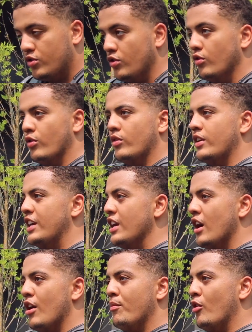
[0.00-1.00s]
True.
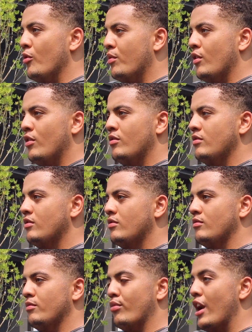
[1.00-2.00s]
Keon, Popo,
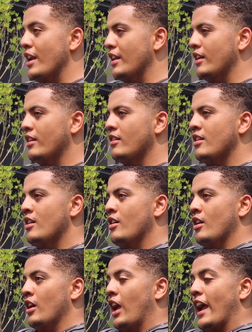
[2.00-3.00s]
Brandon.
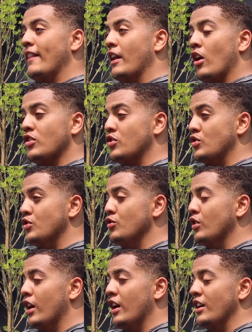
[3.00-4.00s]
And then also,
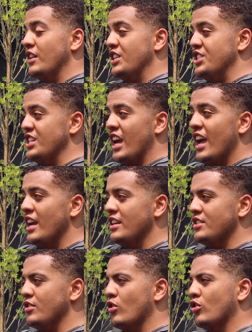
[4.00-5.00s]
too, the
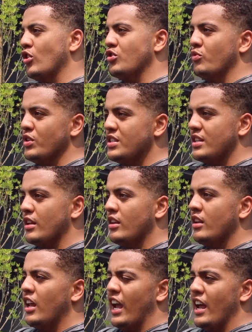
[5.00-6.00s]
GAs, you know, Coach Winston
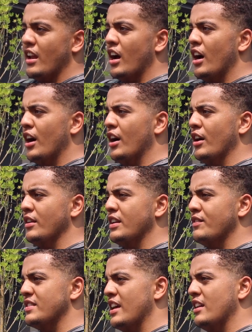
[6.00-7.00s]
and
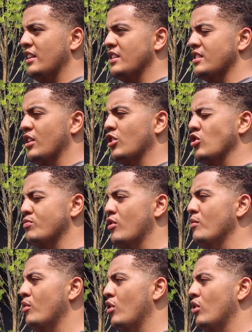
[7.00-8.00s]
defense analyst Coach
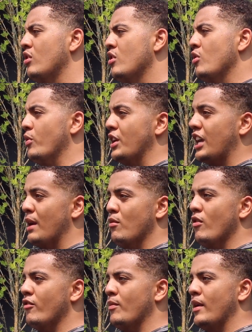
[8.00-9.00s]
Bumball, when he came
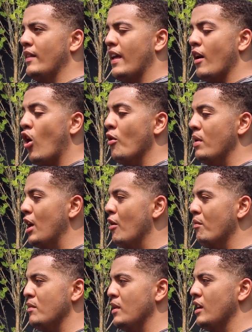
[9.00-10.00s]
over, man, they all been
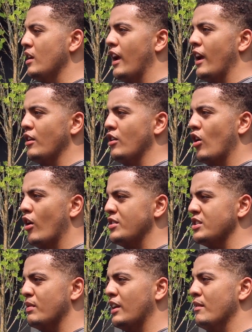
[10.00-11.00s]
helping me. And, you know, I've
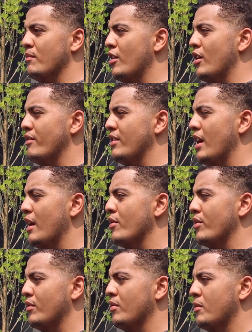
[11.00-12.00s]
just been getting better every day
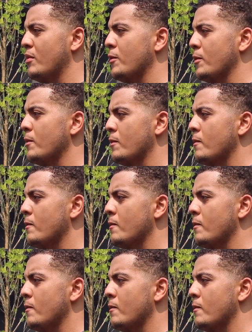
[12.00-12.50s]
with him.